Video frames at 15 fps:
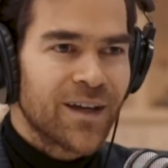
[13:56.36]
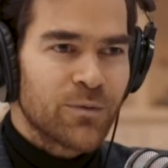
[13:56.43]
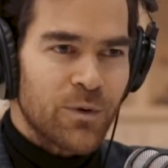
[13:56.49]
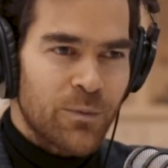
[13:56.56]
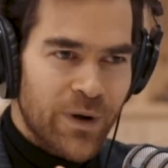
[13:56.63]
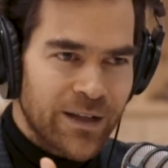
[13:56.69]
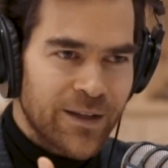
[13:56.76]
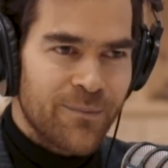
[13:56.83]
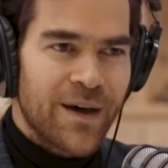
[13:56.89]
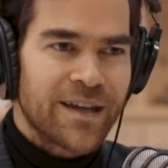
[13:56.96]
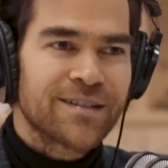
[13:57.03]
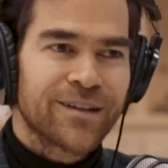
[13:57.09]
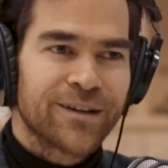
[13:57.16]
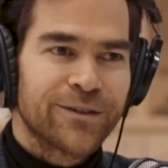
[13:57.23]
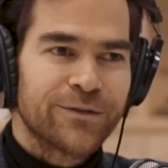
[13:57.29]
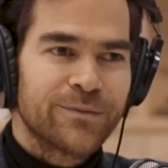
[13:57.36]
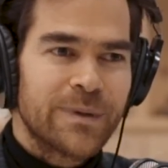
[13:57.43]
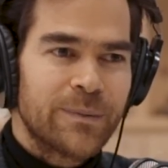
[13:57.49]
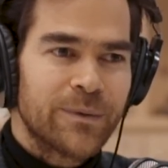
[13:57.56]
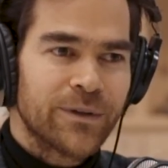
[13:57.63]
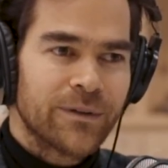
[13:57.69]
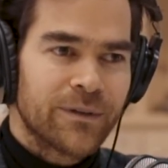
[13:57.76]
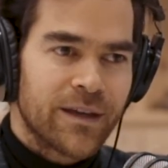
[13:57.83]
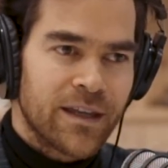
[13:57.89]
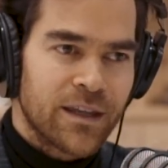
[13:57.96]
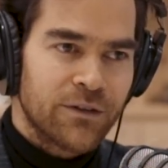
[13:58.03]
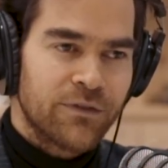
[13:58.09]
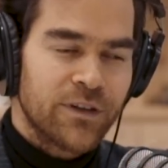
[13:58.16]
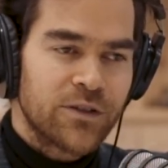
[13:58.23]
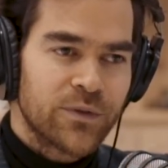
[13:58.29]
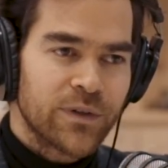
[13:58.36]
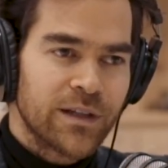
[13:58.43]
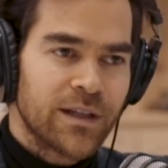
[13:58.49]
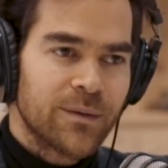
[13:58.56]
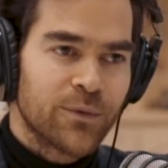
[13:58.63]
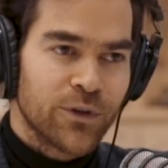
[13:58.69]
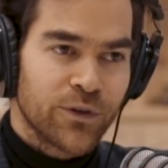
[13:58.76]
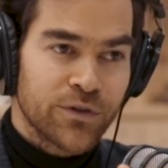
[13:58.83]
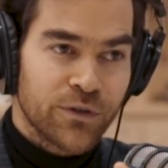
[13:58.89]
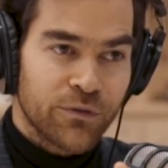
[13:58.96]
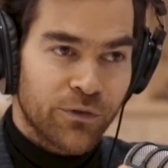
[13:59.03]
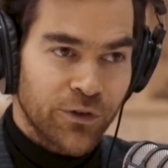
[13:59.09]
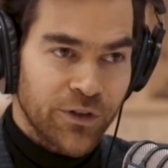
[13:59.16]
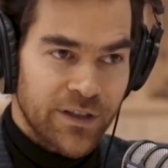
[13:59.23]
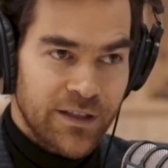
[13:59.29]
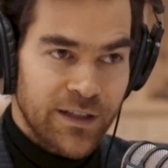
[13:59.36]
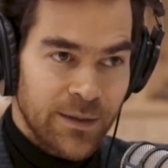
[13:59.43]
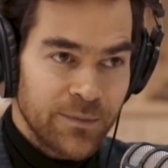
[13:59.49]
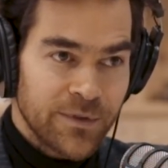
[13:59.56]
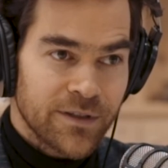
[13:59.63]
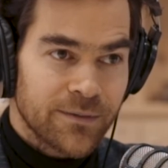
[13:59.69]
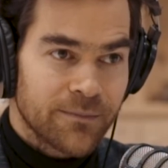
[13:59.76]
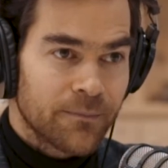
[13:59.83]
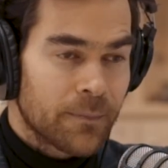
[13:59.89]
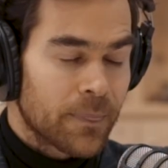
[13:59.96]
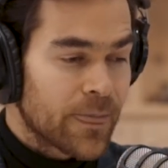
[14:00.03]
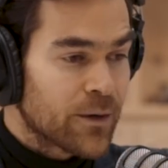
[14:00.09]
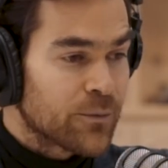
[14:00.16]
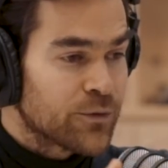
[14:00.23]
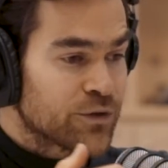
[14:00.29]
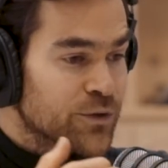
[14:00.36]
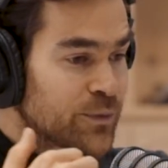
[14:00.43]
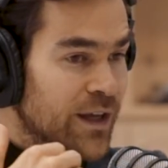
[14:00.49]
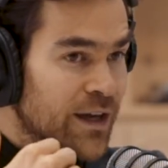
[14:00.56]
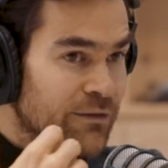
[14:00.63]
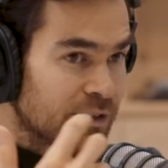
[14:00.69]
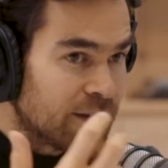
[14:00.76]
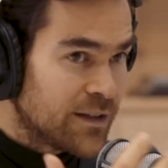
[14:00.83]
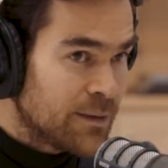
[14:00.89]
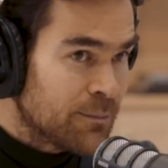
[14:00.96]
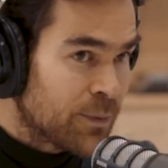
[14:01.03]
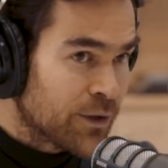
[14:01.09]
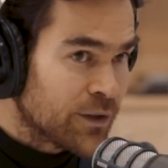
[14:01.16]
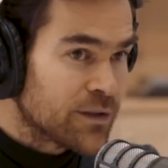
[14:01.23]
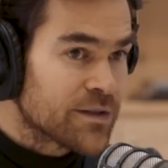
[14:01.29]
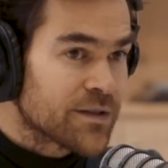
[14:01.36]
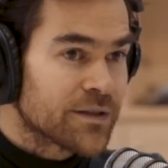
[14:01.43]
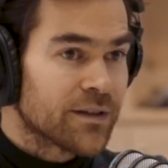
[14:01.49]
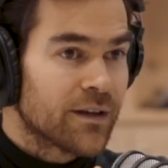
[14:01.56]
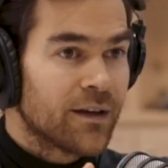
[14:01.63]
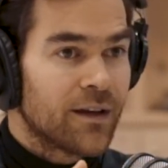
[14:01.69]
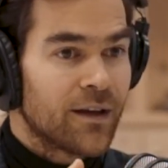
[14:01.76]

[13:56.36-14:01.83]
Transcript: We bring the best out of people individually, but also for the teams. And so we have a team pulse.